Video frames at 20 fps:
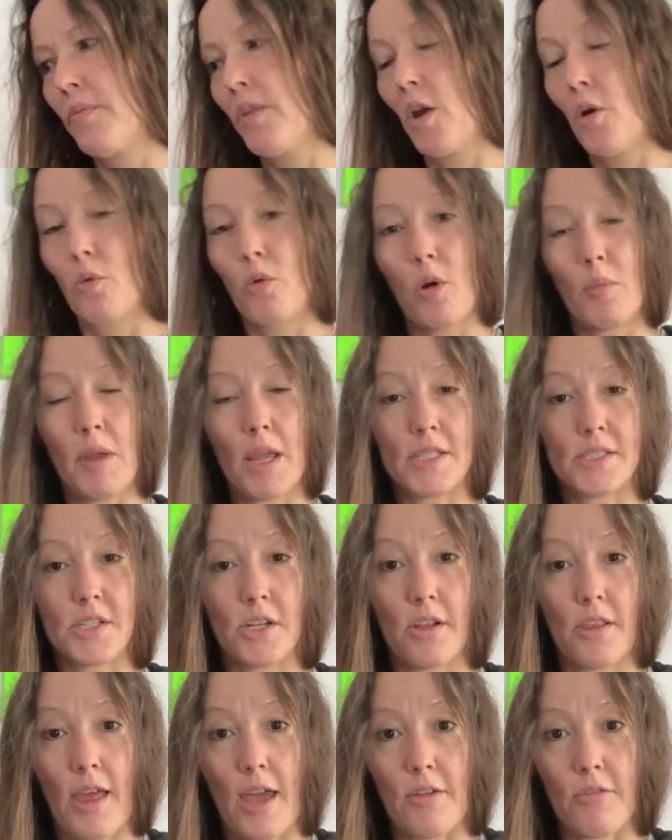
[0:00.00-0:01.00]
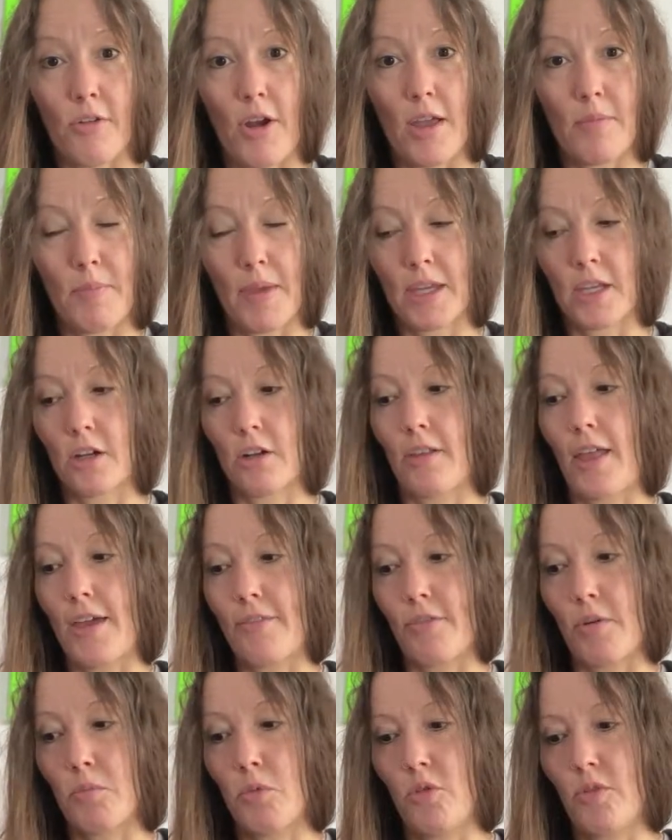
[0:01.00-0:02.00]
romance your life, right? Make your
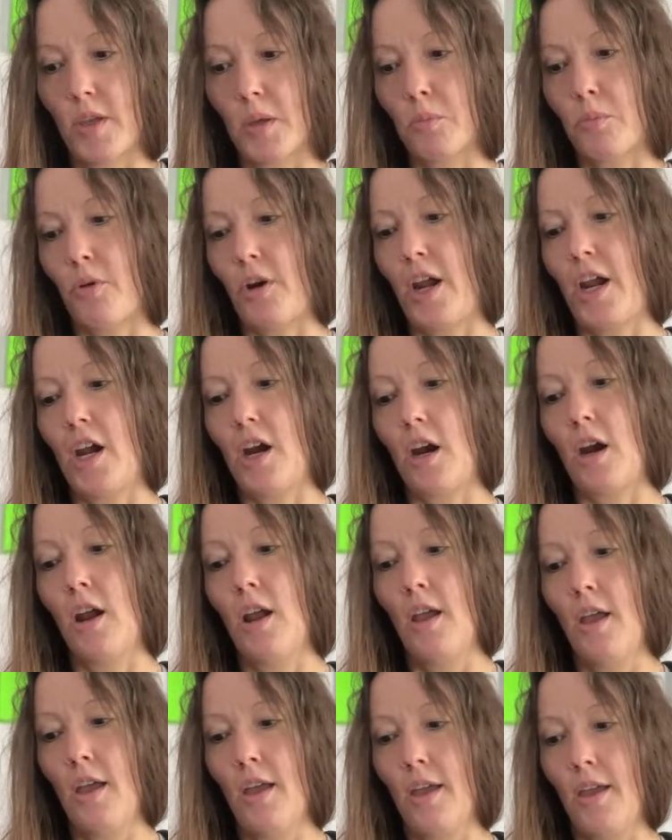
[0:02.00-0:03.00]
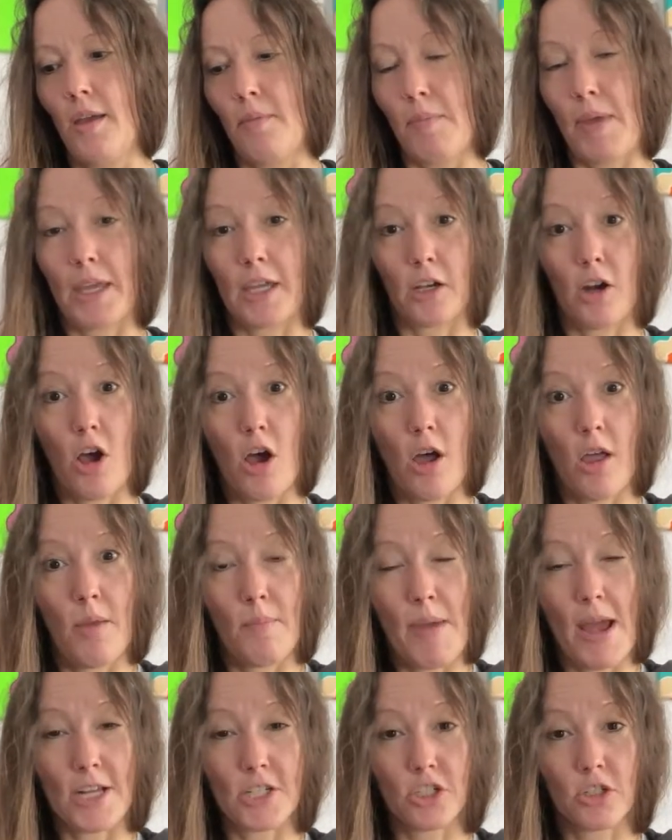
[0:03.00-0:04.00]
life a moving prayer. Make it all
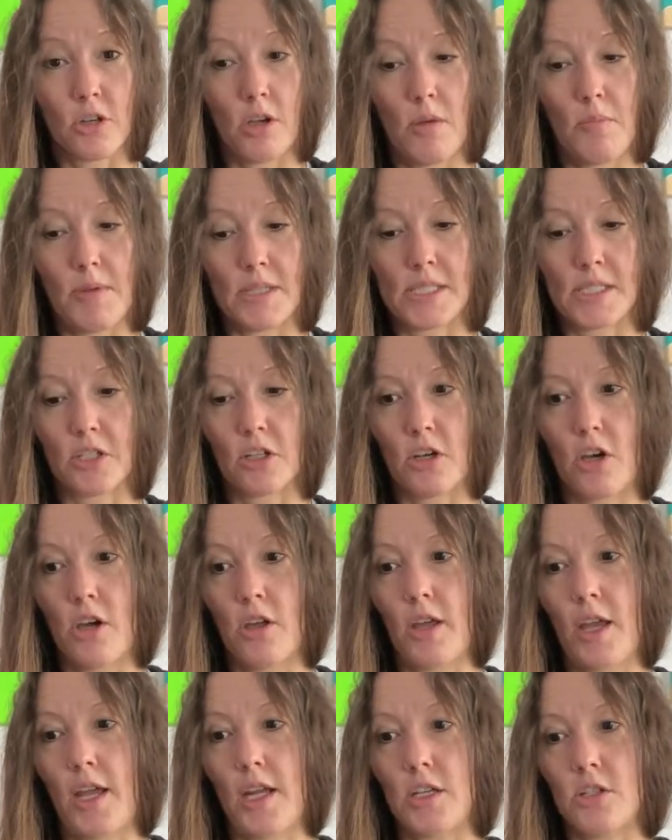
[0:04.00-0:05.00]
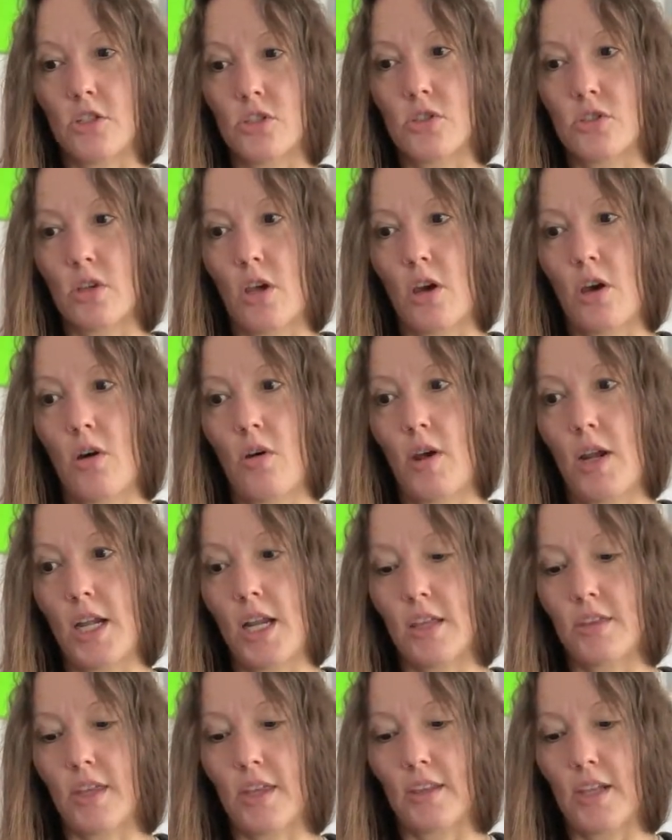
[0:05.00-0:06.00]
magical, mystical. And so
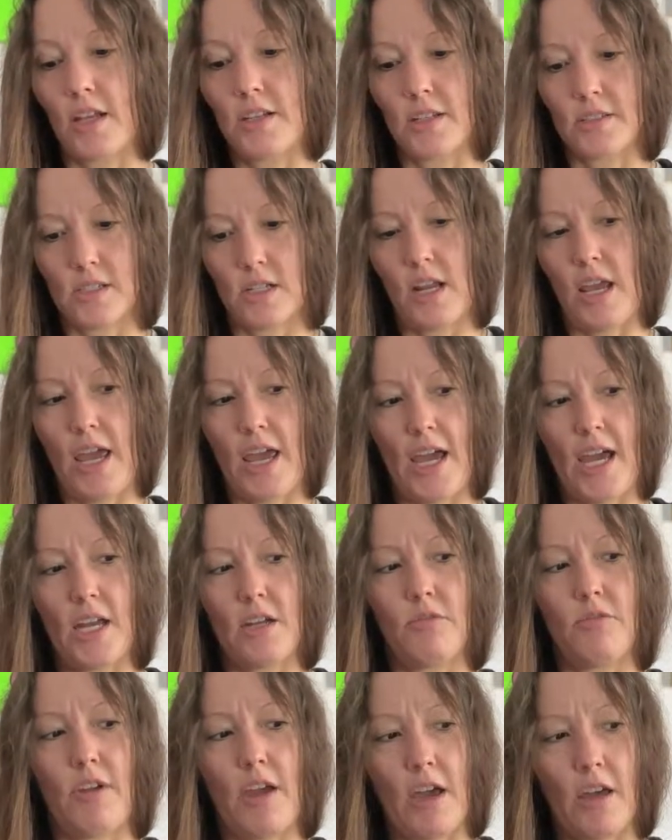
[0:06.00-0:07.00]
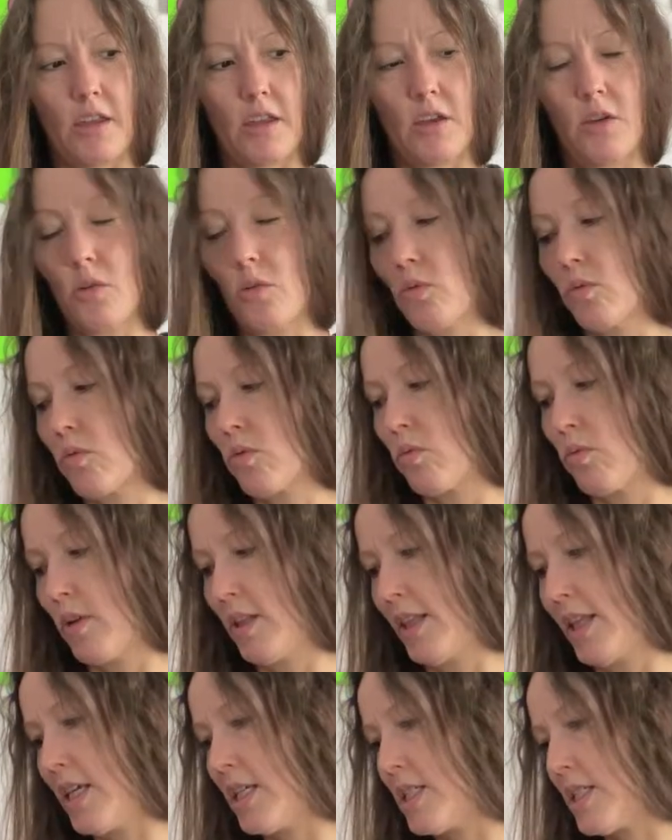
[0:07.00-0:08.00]
anything that doesn't add value,
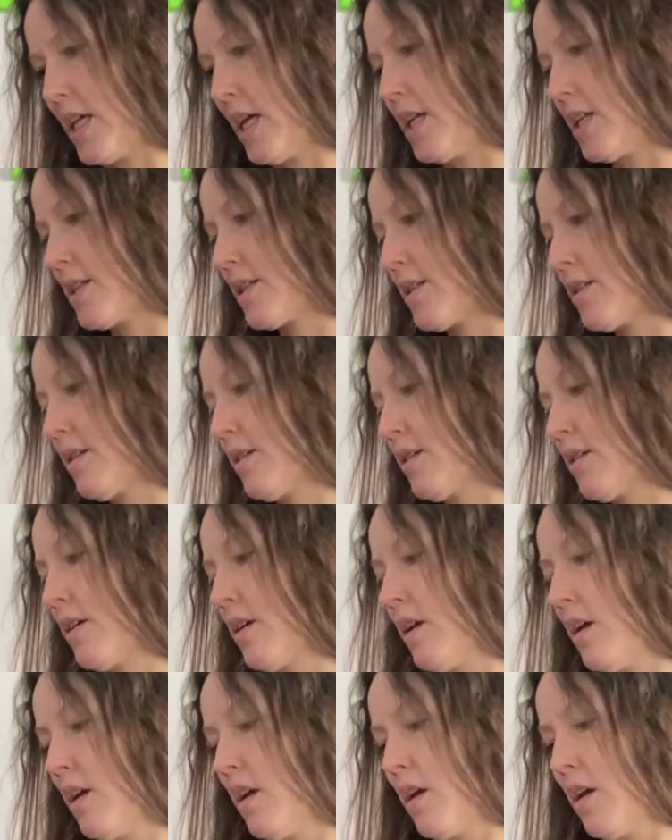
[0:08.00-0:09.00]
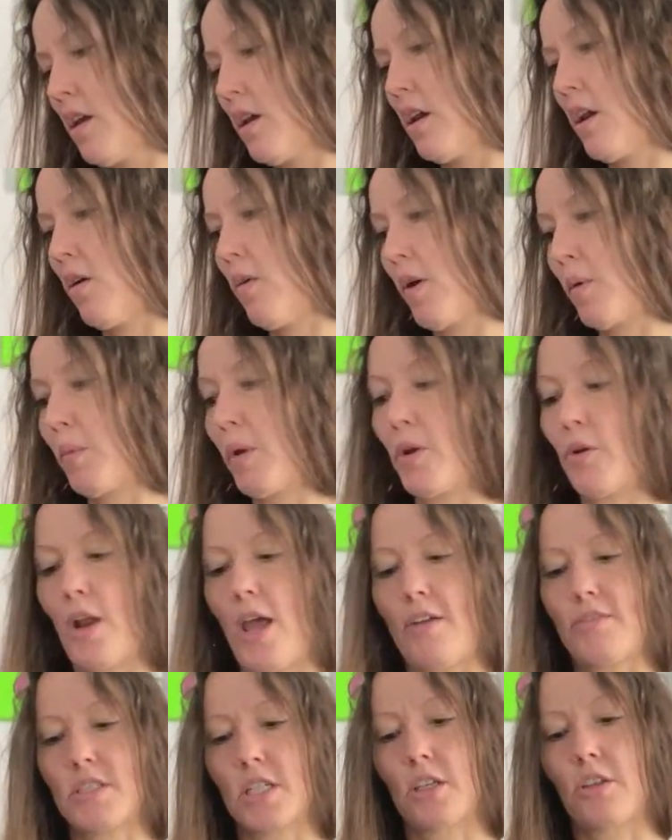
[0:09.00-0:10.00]
release it. Knowing we don't
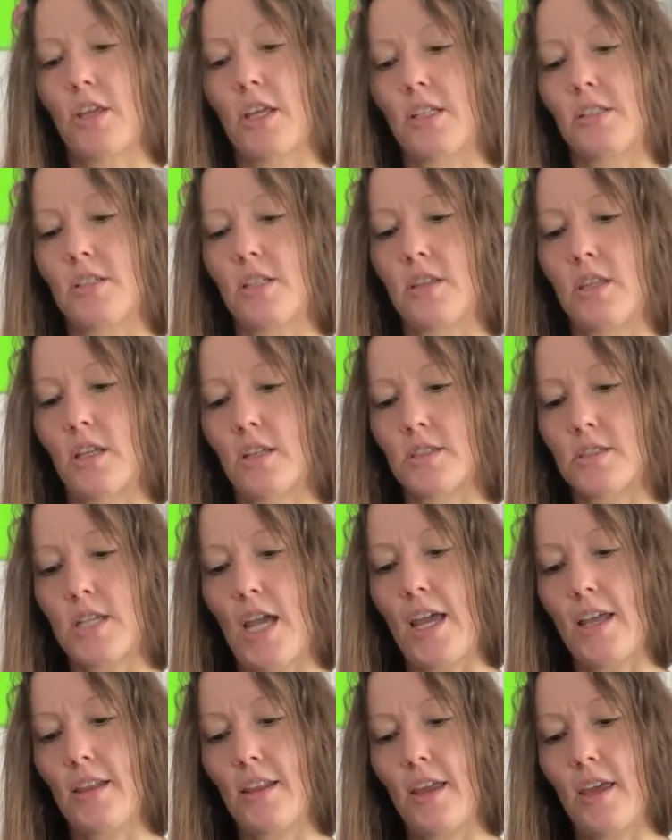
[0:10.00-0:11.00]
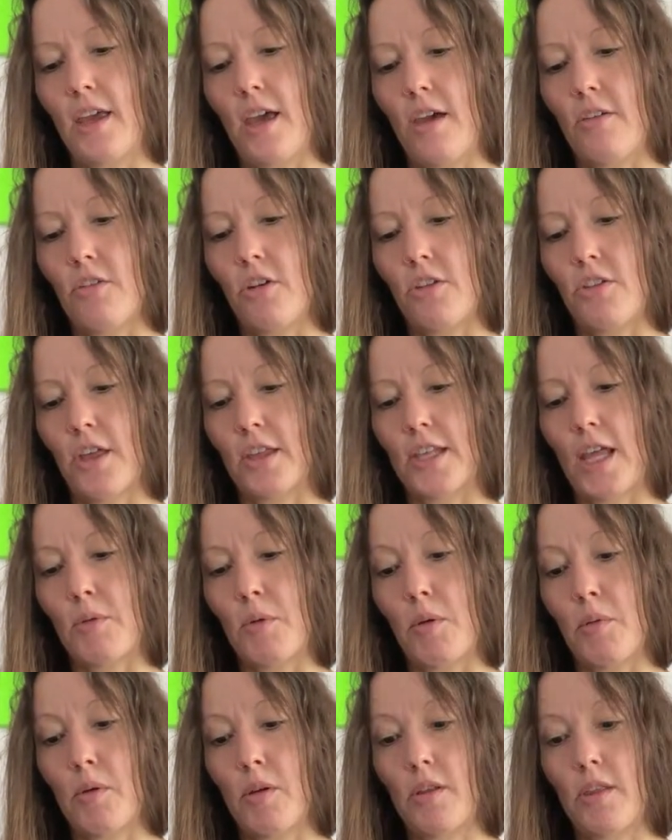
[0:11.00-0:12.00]
have to cling to things tightly. Everything that
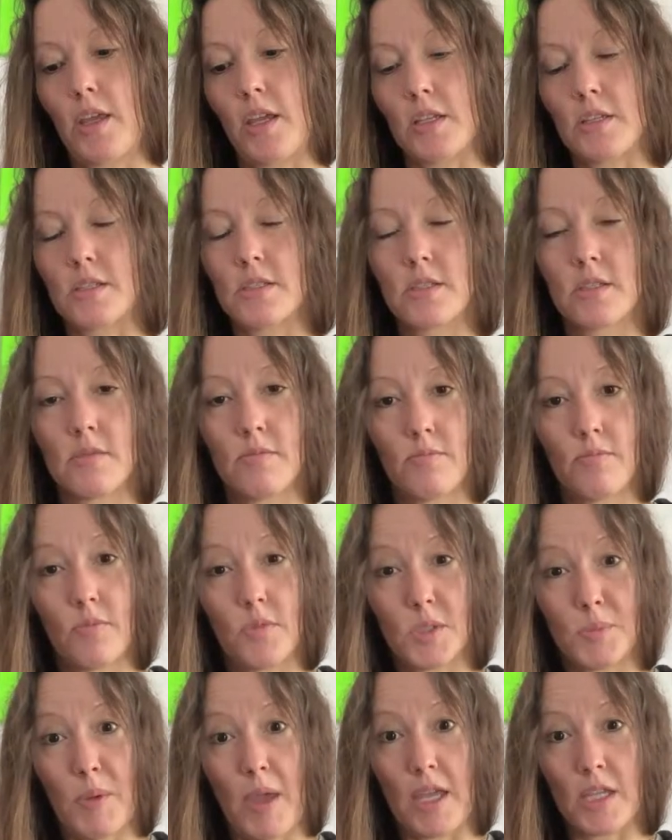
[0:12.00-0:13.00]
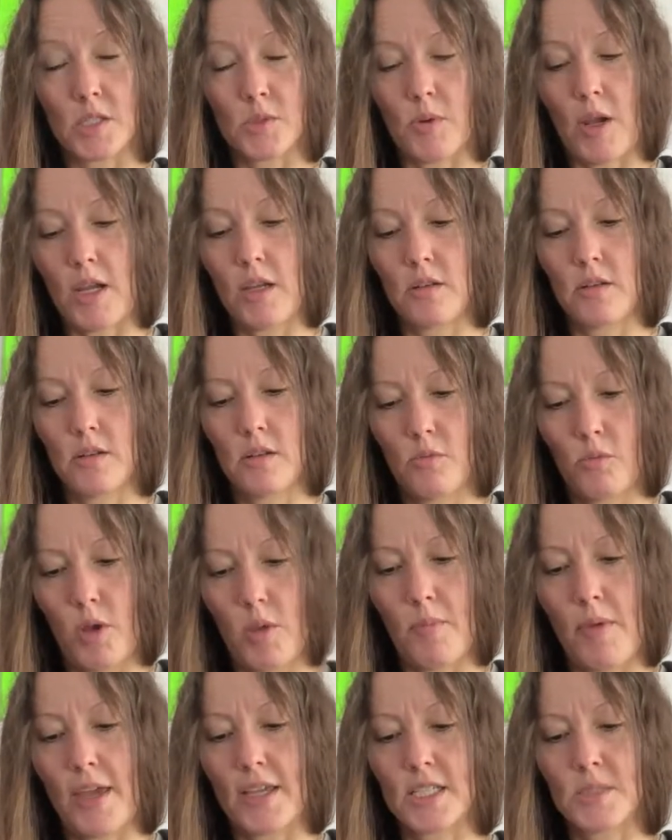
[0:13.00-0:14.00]
we release, space, right? We
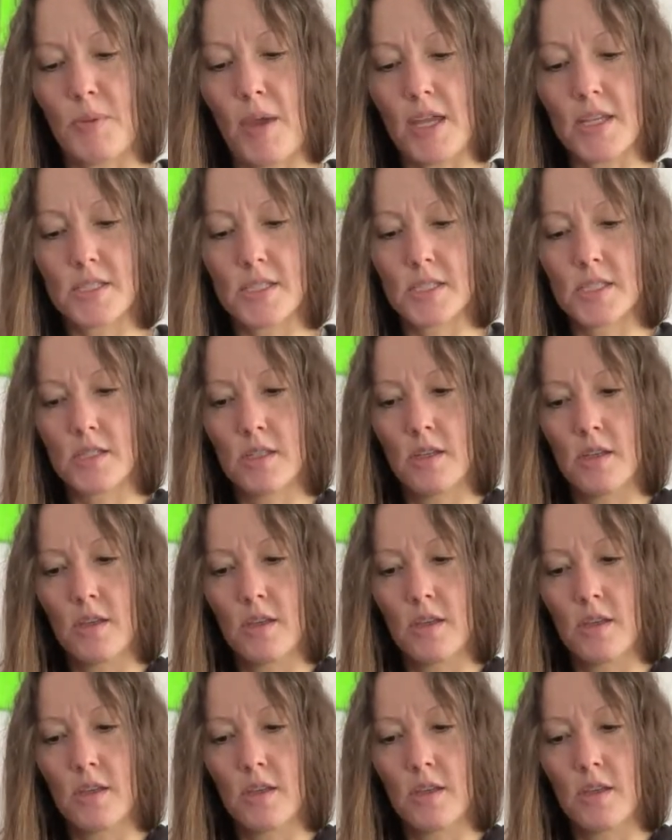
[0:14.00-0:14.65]
make space.